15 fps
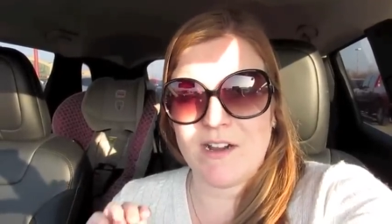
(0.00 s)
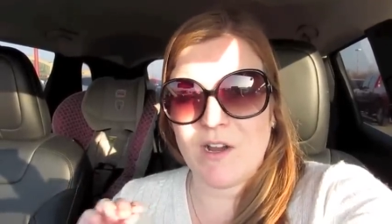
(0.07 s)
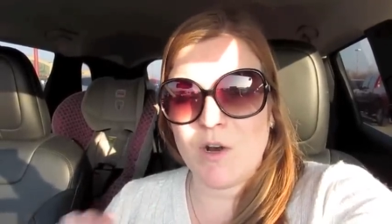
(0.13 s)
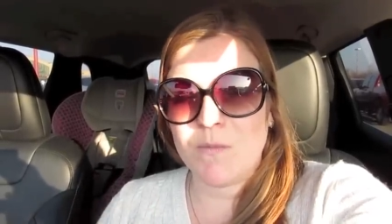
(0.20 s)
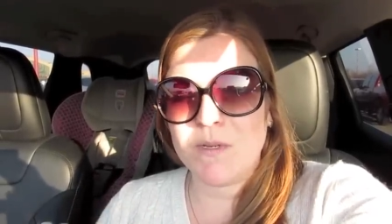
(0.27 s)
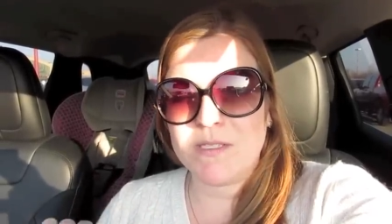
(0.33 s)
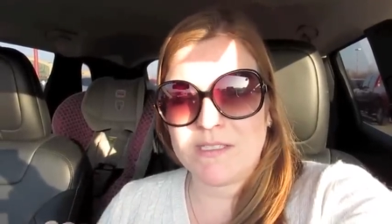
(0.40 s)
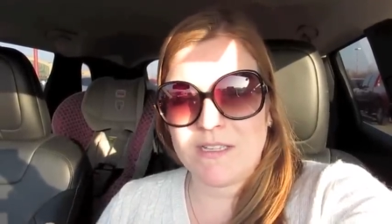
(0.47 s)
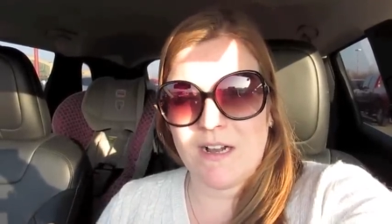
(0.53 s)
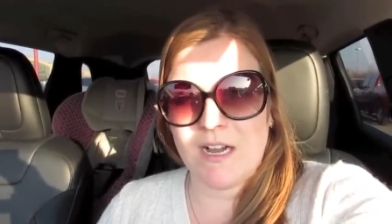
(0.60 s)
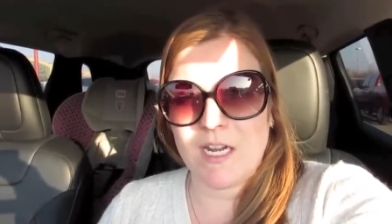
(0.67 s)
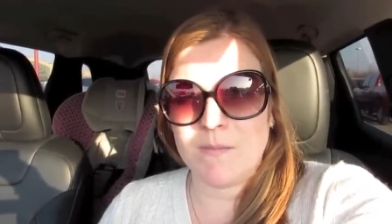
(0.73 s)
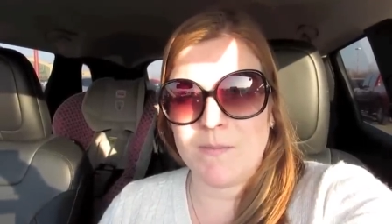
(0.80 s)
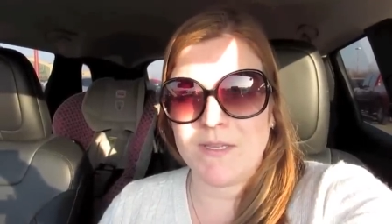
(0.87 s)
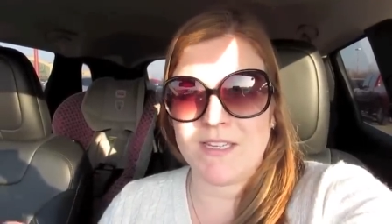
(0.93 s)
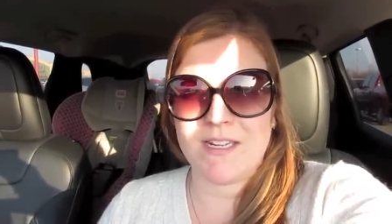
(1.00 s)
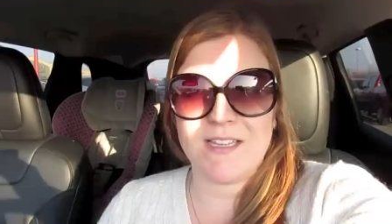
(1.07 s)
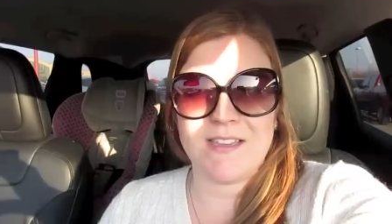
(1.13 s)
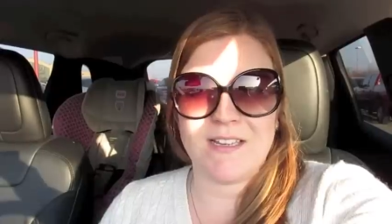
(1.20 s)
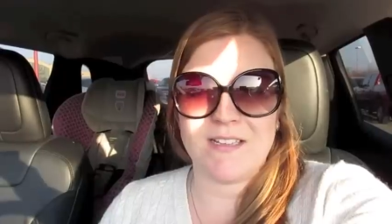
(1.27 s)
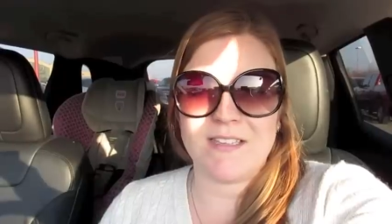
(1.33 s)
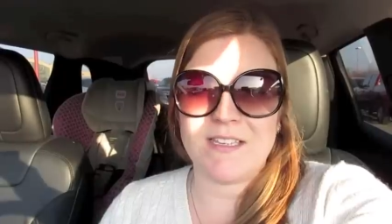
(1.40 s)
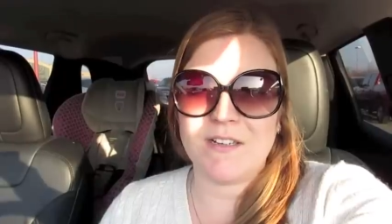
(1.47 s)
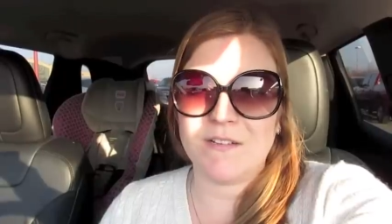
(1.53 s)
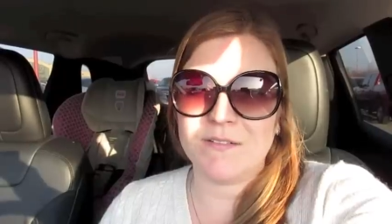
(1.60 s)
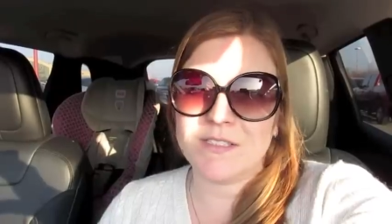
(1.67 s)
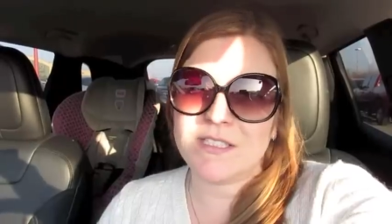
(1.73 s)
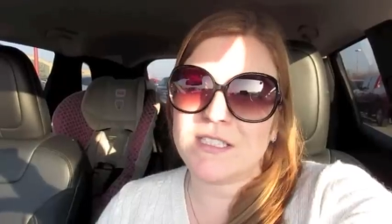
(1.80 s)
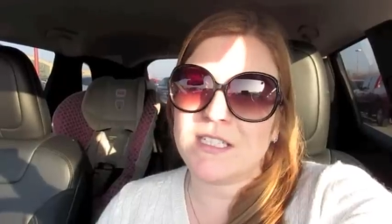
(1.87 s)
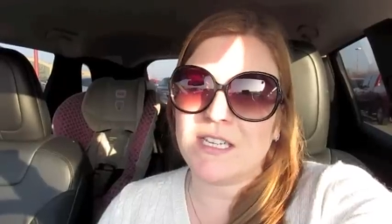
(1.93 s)
I almost got it, but then I thought they don't
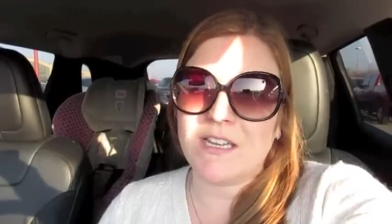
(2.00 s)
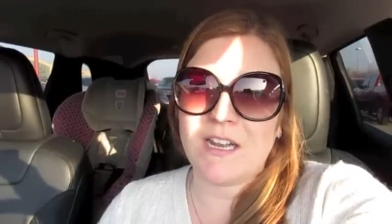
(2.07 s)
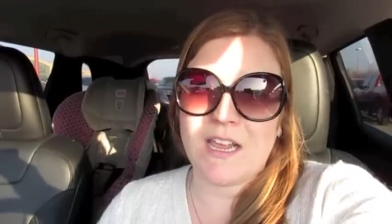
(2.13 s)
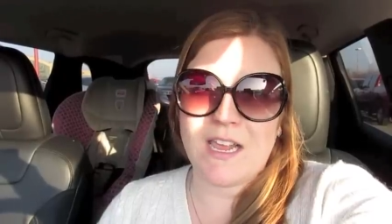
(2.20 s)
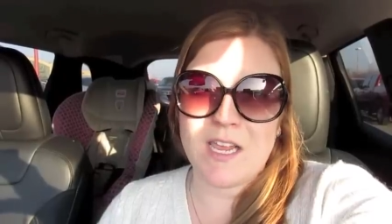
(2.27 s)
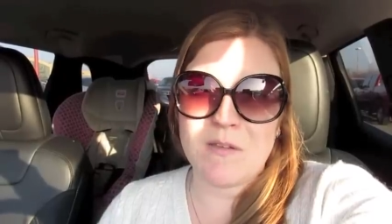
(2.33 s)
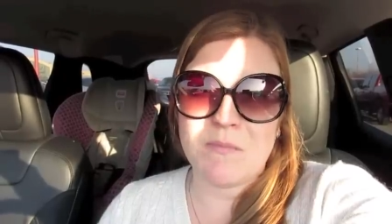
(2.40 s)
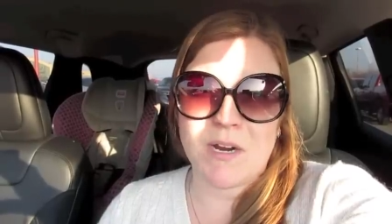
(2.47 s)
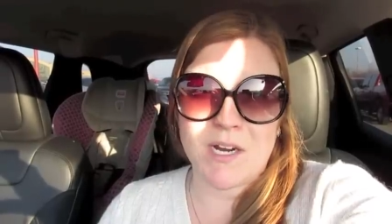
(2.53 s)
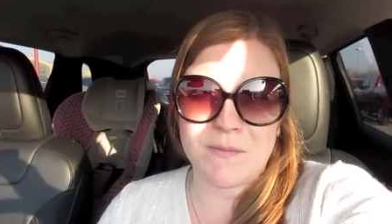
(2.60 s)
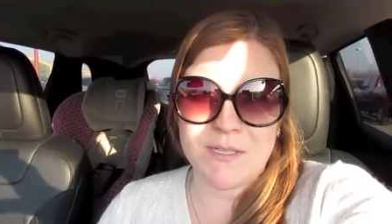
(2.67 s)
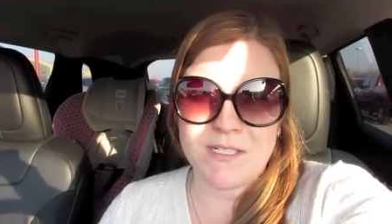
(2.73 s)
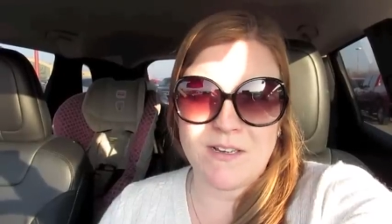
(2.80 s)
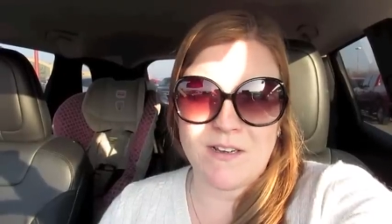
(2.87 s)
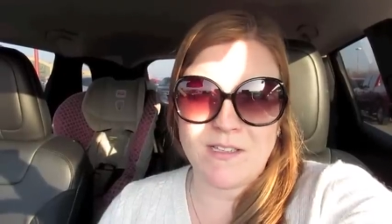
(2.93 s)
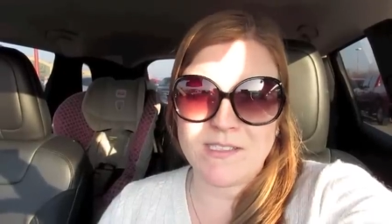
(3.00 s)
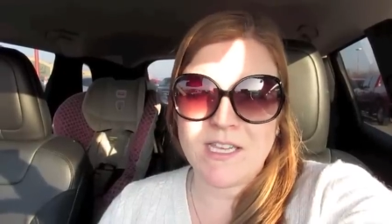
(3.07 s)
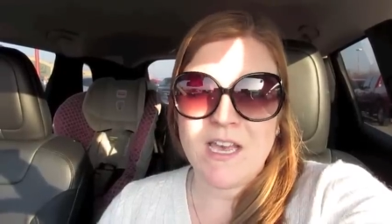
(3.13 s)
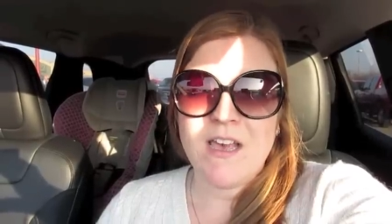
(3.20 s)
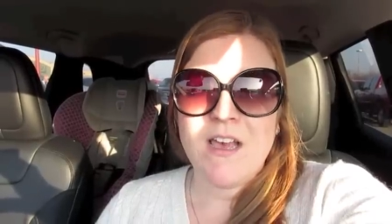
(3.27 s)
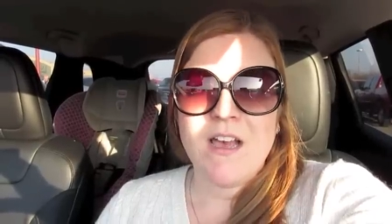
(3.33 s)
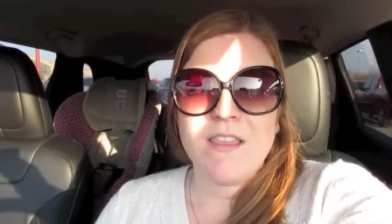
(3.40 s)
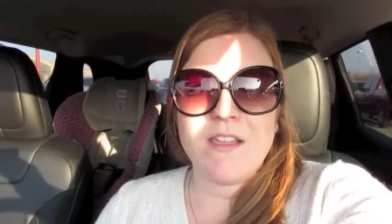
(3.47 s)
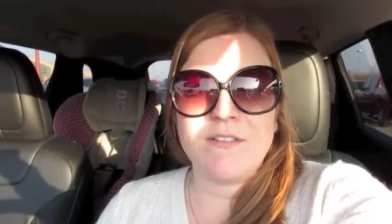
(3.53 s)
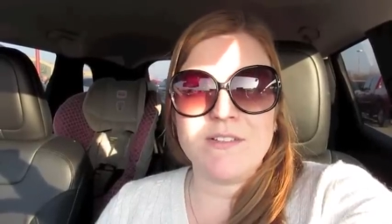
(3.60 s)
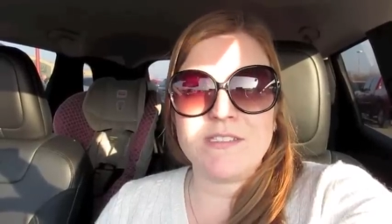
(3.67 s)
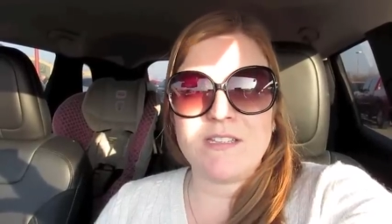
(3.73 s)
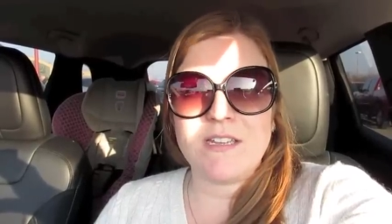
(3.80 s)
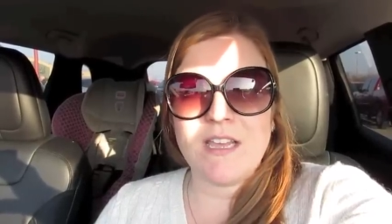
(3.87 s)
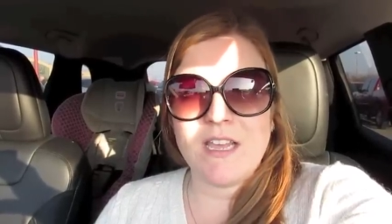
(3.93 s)
really need eight Barbie dolls. There was an